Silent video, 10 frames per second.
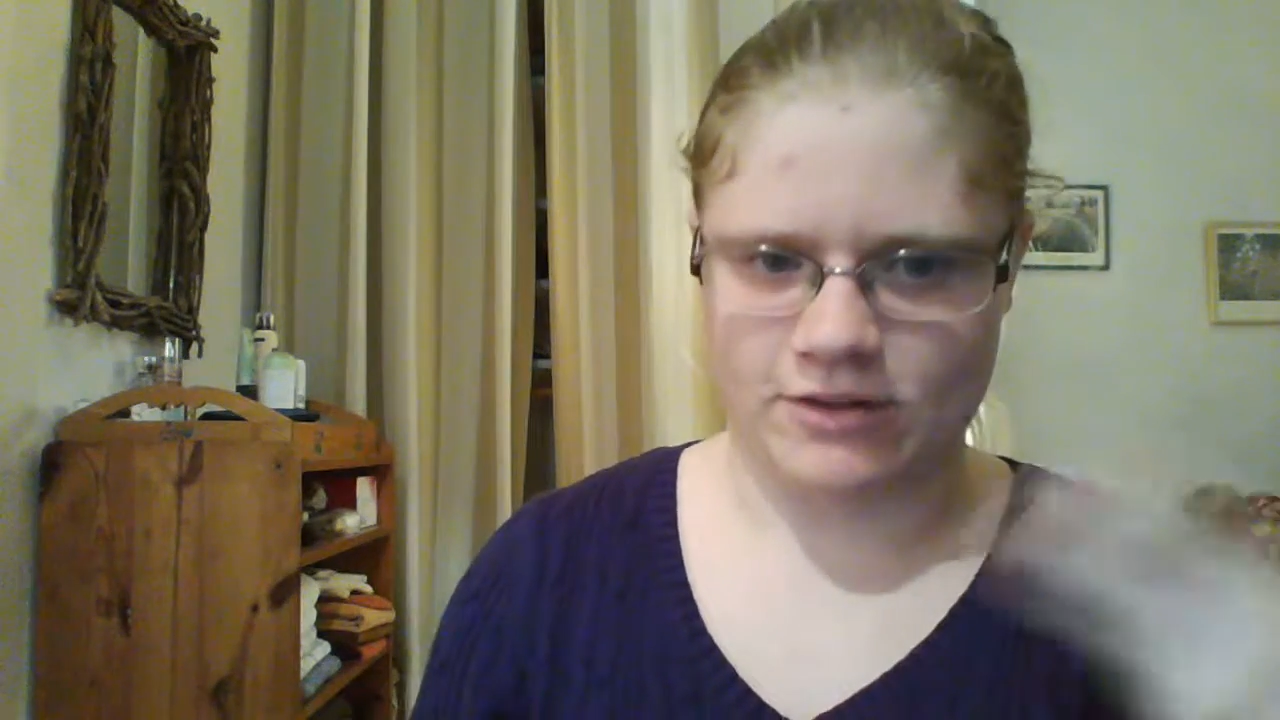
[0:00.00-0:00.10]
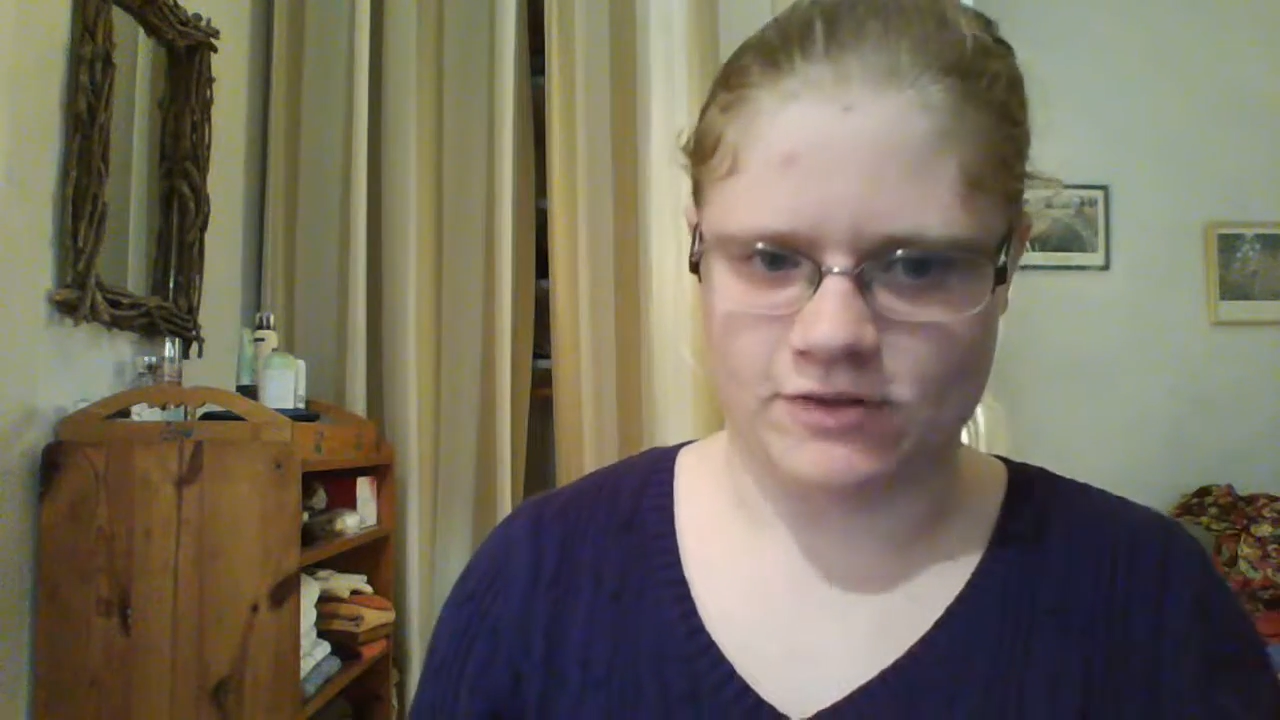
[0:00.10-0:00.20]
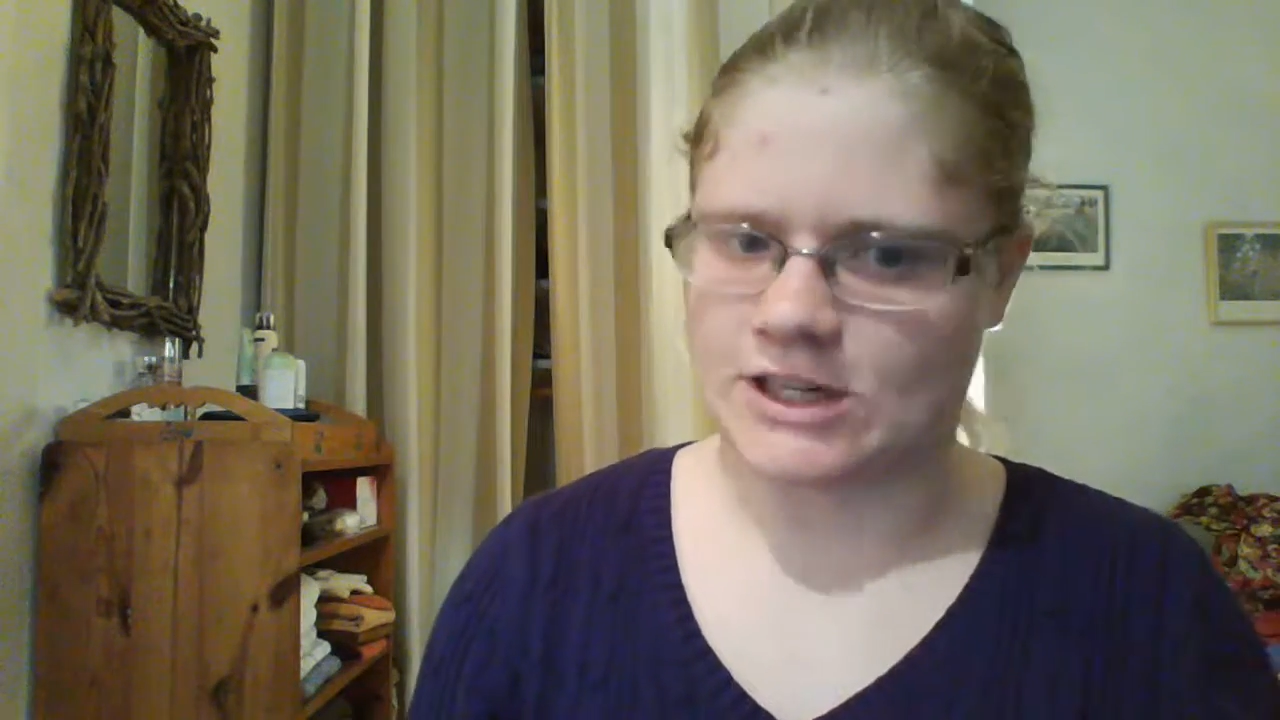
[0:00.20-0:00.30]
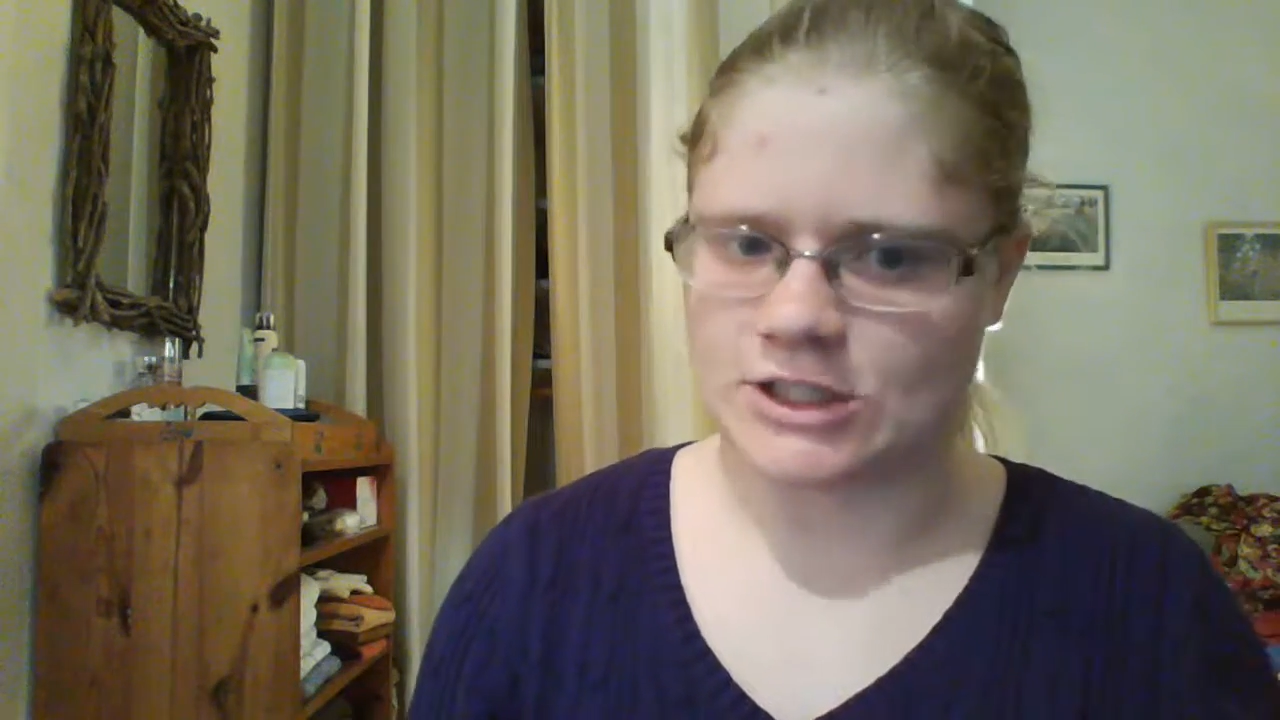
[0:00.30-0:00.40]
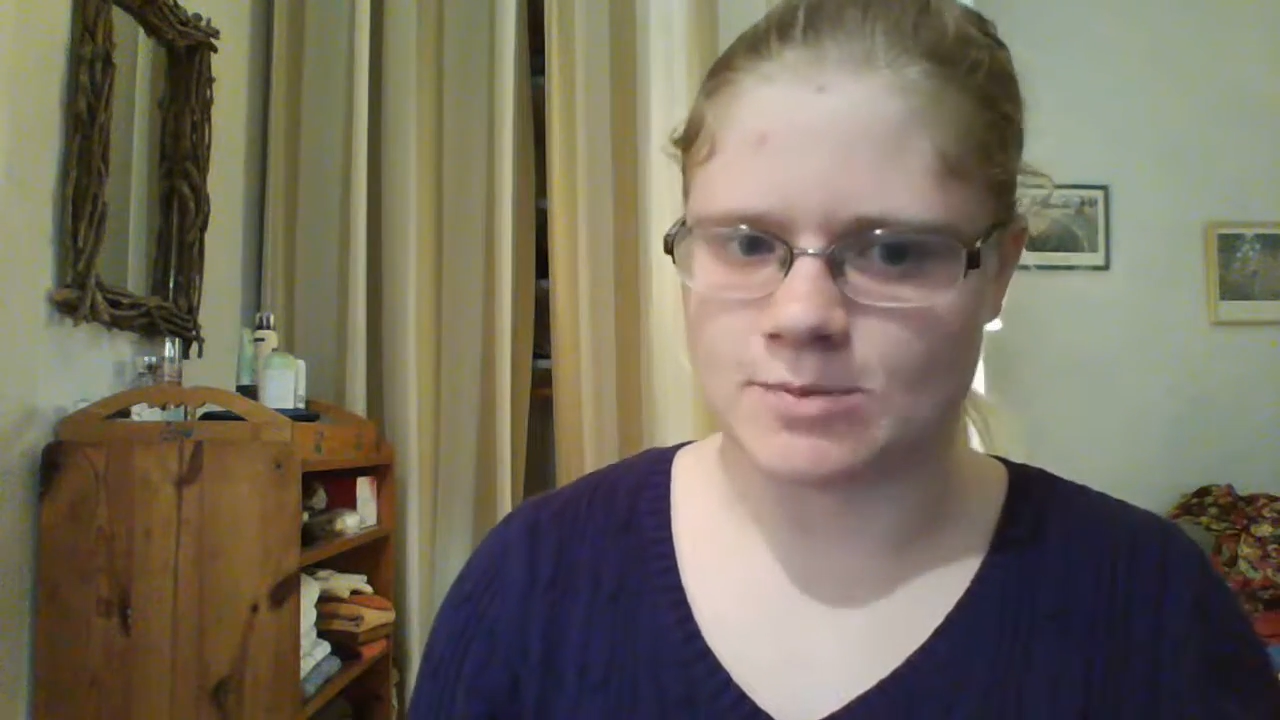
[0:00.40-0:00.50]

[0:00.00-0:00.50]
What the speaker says: the French